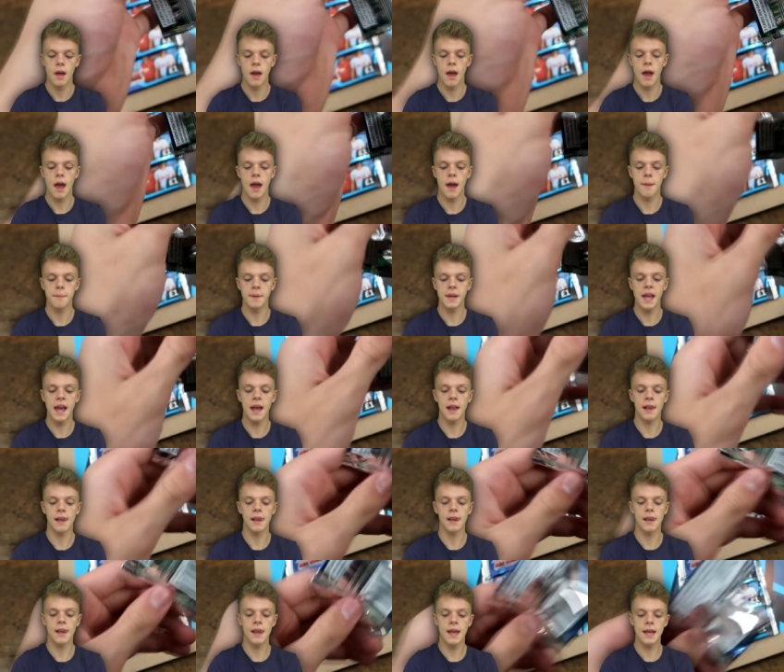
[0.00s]
Um, but yeah,
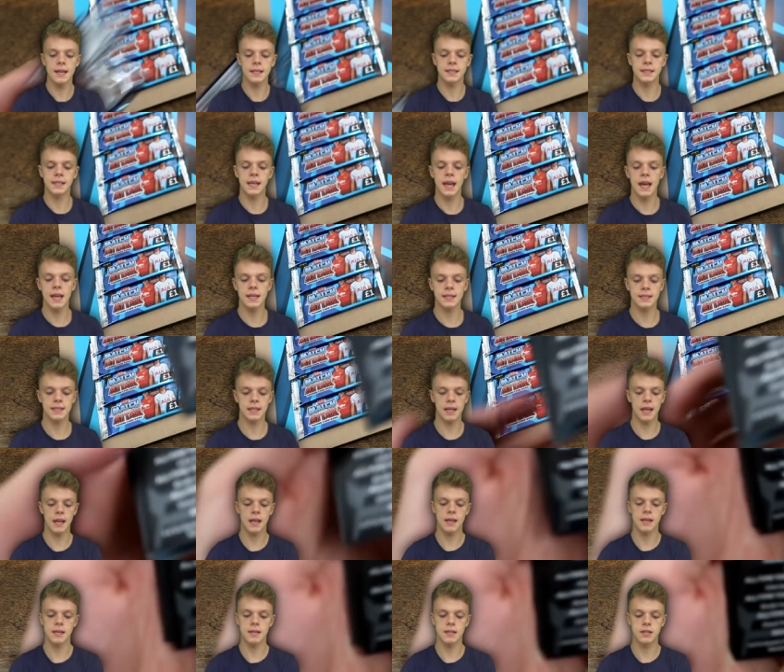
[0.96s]
let's get
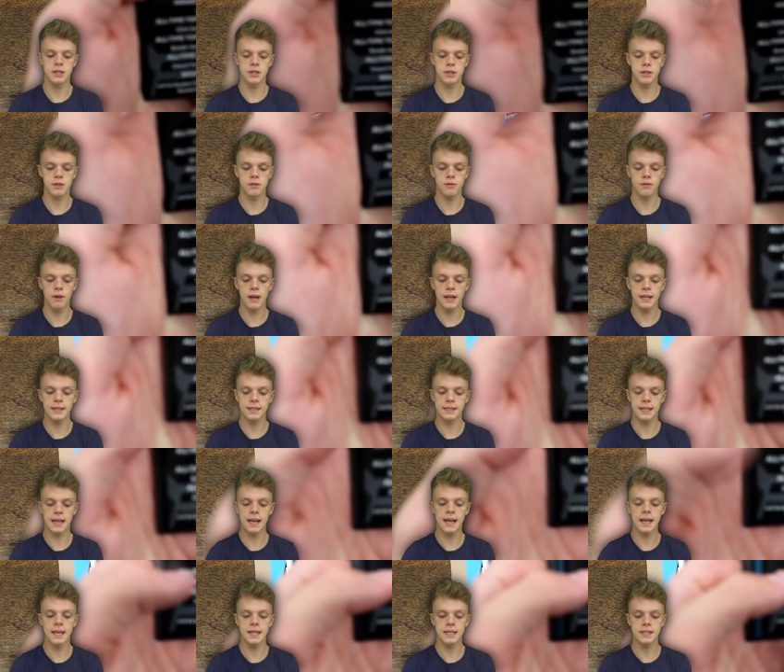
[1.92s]
straight
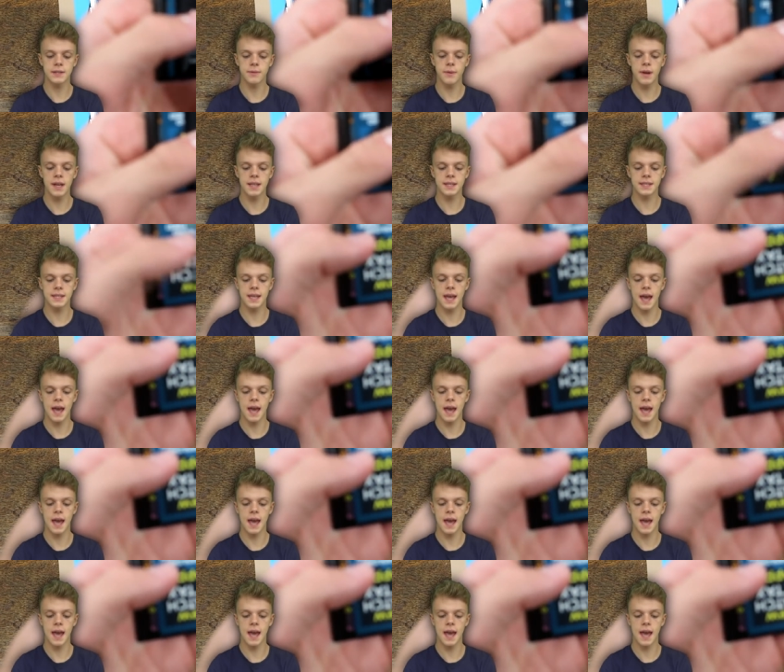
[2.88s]
into it